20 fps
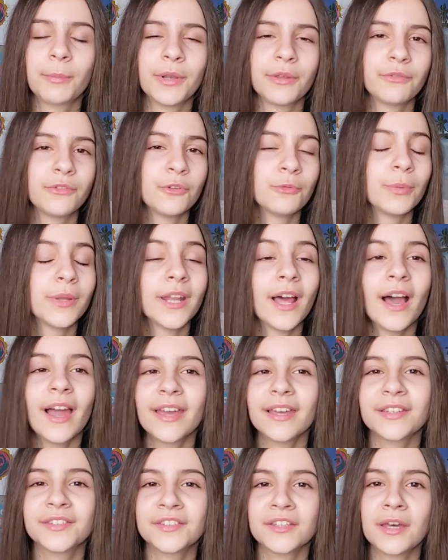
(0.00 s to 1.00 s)
but if you've been
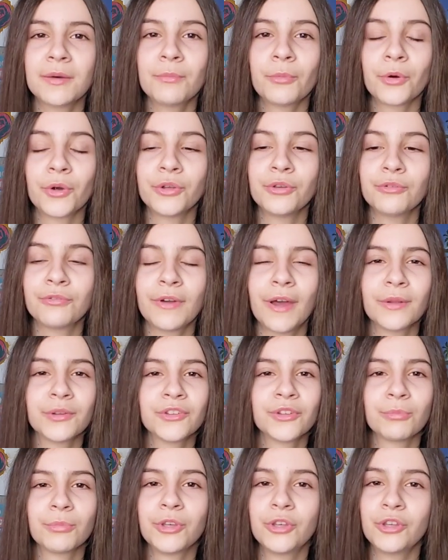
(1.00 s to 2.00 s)
eyeing some or you
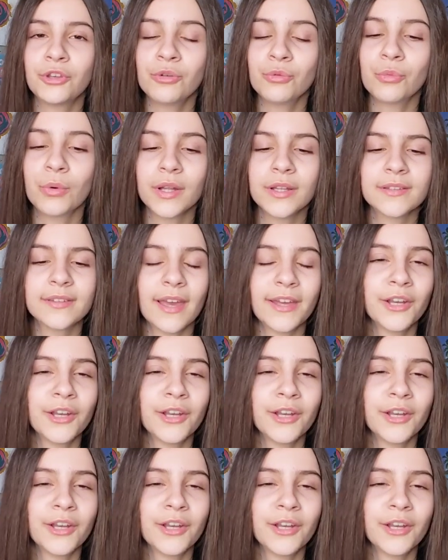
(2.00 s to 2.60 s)
found some cute ones,